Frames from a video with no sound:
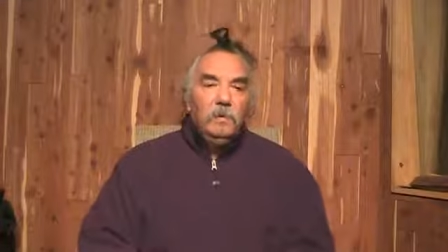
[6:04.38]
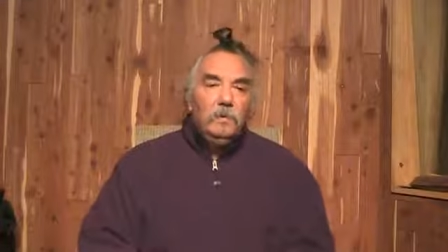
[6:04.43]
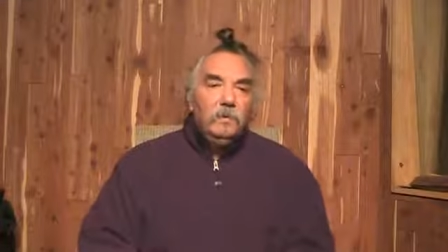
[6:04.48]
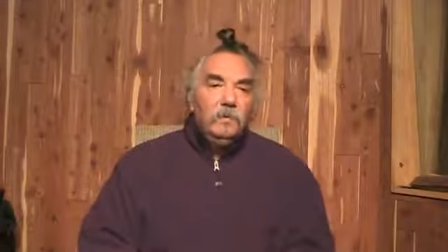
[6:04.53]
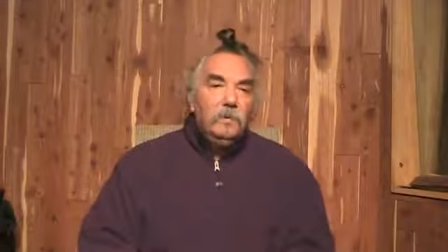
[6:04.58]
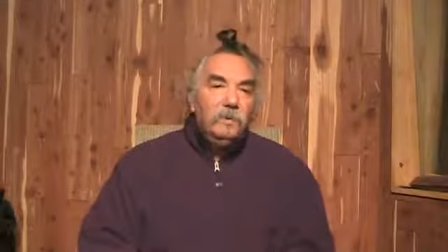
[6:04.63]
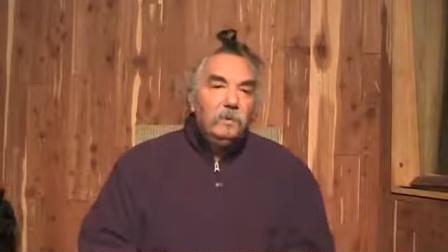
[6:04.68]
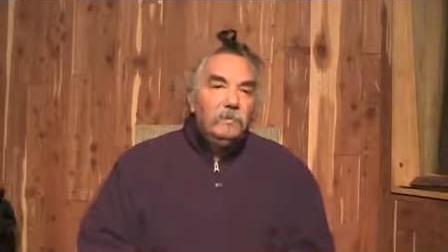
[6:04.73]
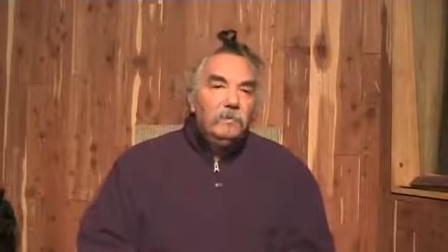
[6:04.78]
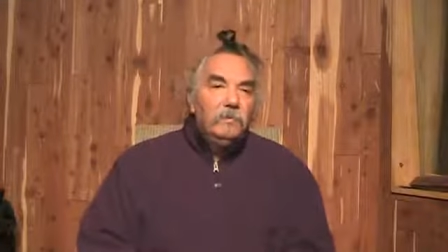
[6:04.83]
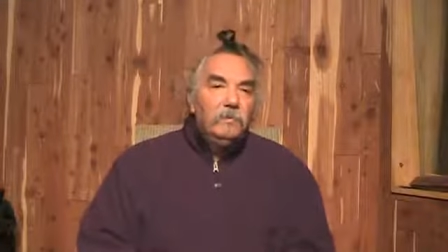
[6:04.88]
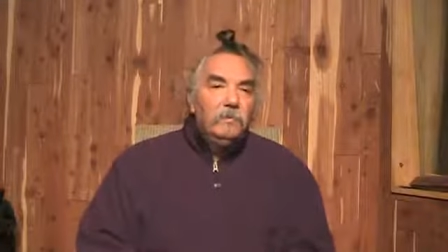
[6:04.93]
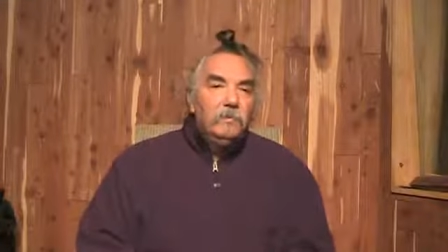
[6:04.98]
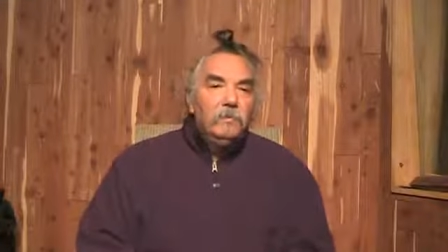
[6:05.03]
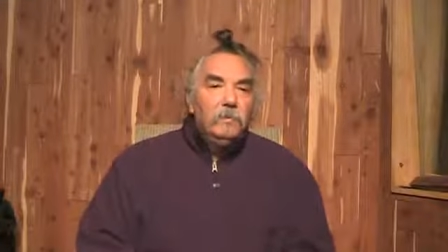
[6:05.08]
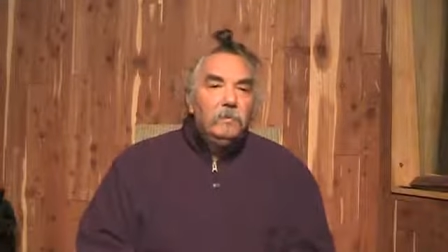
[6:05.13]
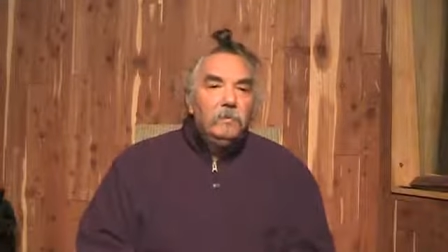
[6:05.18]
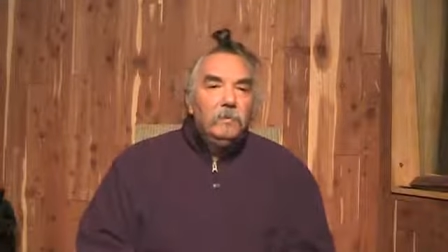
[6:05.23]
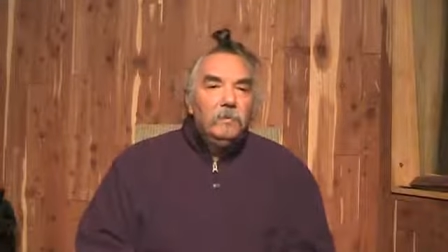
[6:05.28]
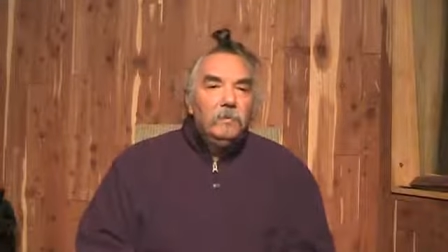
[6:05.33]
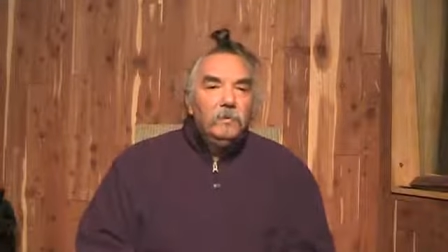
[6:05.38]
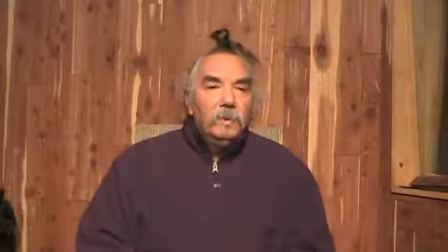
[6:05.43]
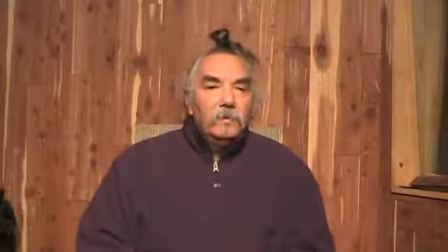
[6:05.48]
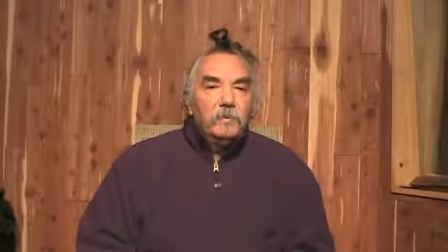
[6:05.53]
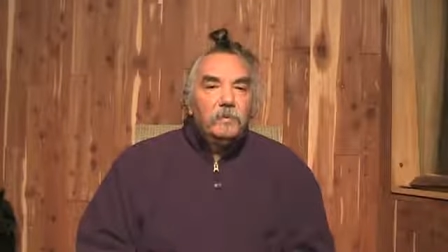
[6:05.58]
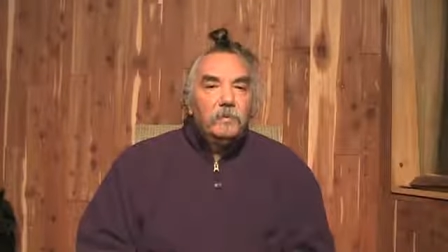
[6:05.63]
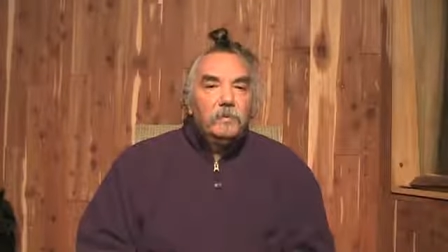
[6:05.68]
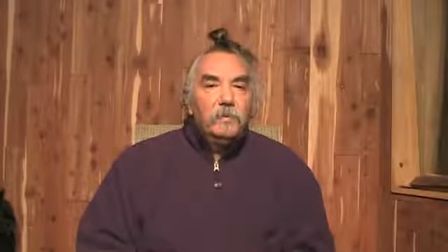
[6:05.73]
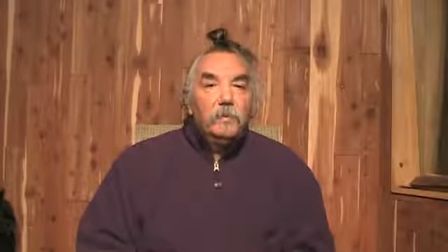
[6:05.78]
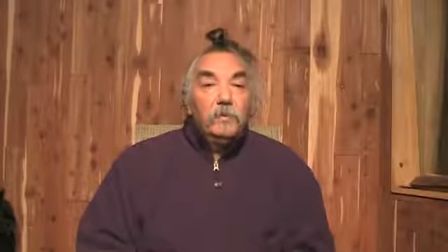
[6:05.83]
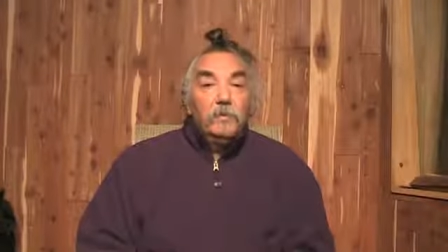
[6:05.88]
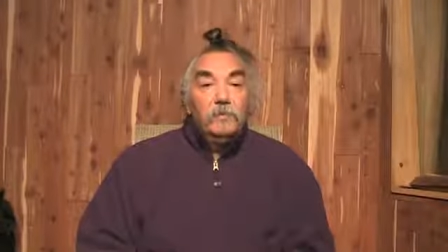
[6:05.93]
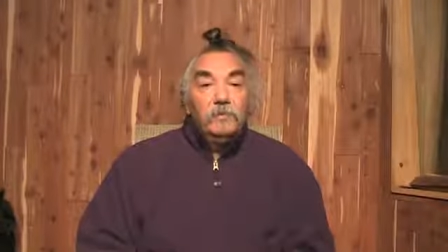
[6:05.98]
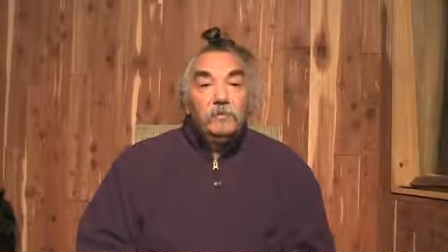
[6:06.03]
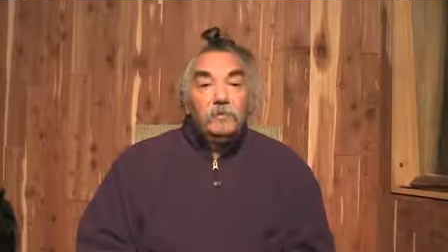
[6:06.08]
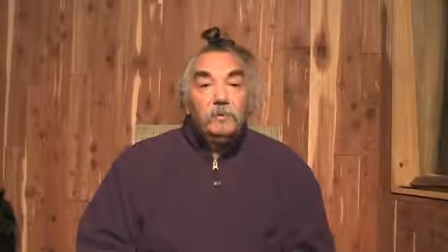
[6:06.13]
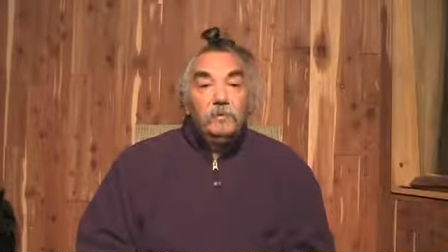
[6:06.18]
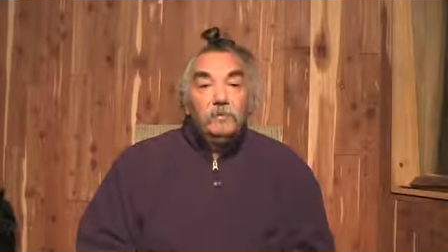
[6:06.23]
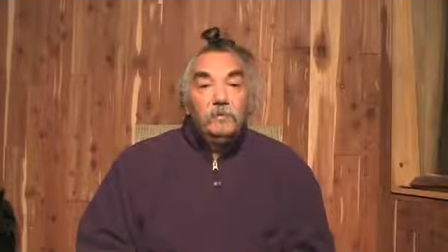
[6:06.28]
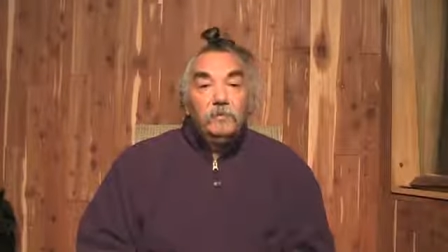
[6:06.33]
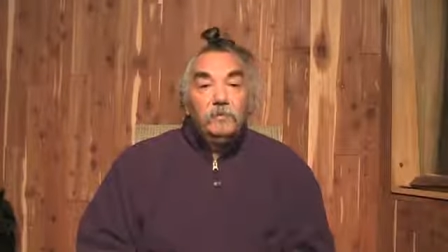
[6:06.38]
See? Going back to the origin.